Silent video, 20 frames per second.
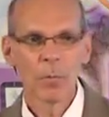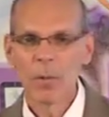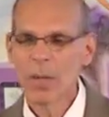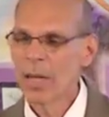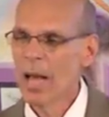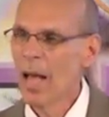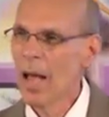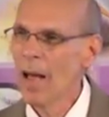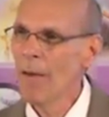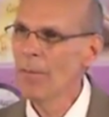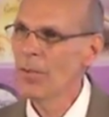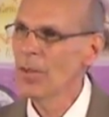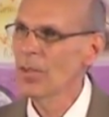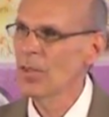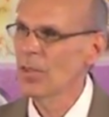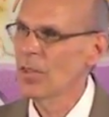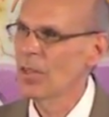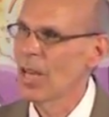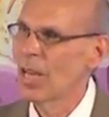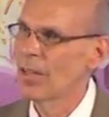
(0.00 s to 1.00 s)
we have
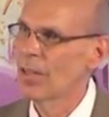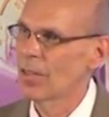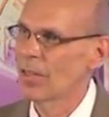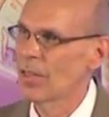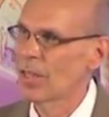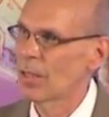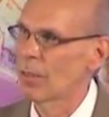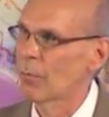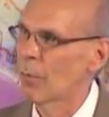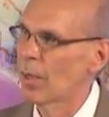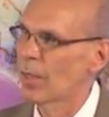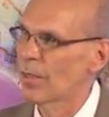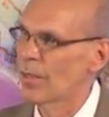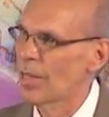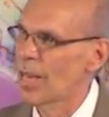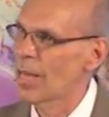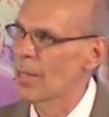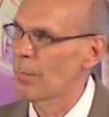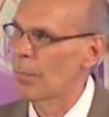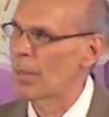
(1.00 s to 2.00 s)
this tendency to want
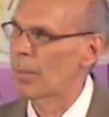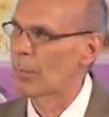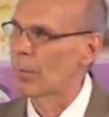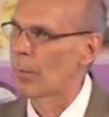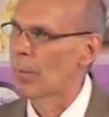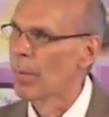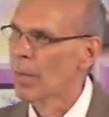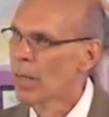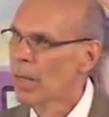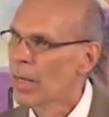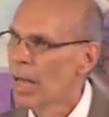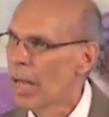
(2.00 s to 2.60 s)
to take people